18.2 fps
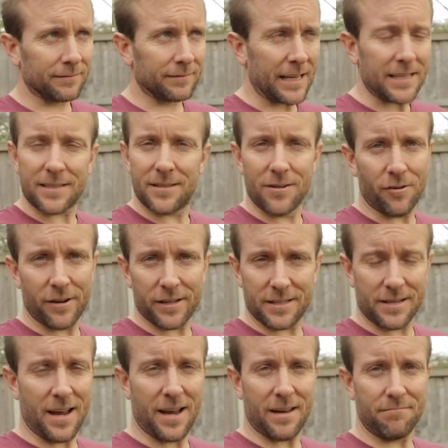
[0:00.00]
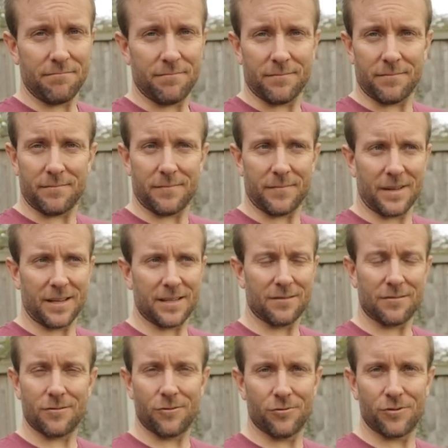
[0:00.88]
That's not its name,
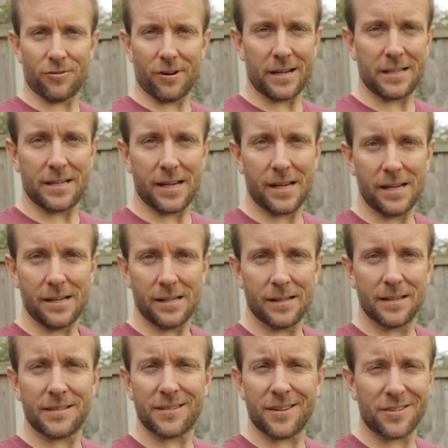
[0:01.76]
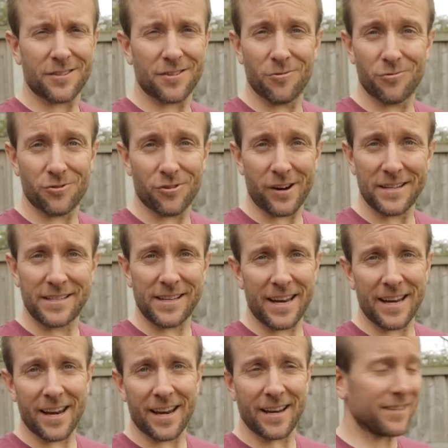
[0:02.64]
it's not called tracy, it's just called trace
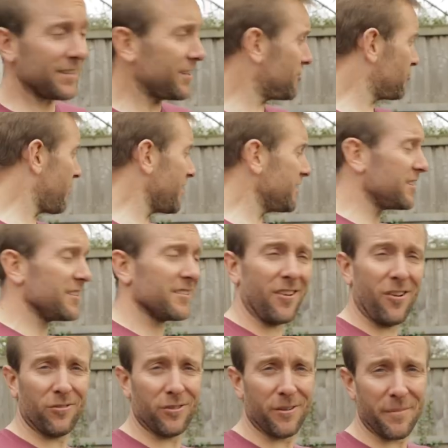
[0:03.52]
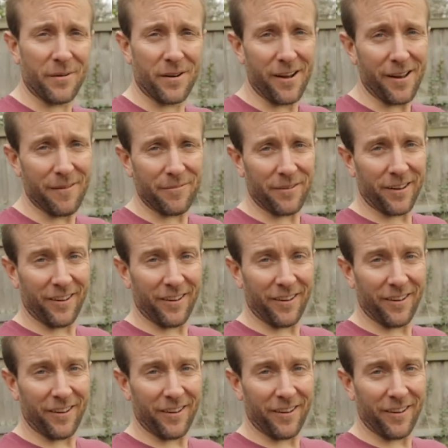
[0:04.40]
heating because it traces along the pipe,